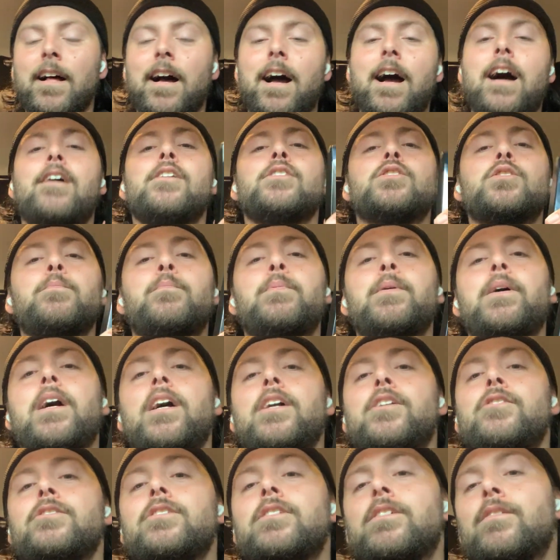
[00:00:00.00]
I also put
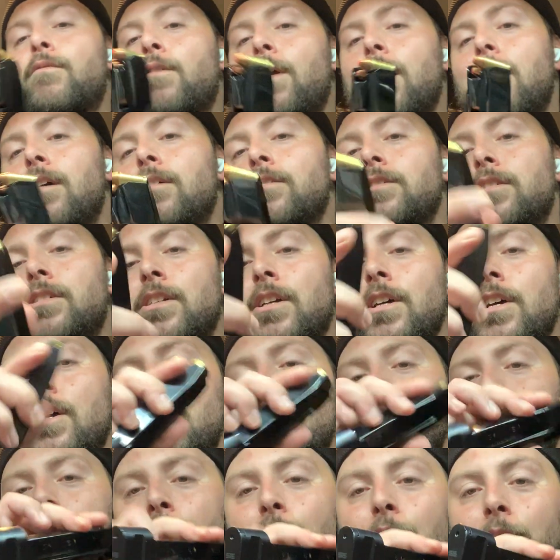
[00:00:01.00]
hundreds of rounds
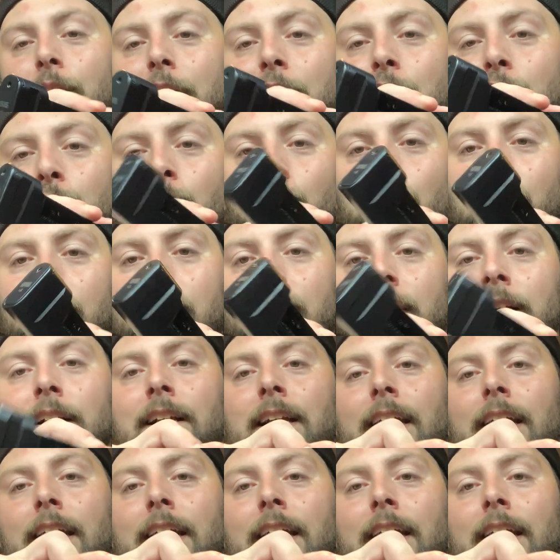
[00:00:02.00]
through this one.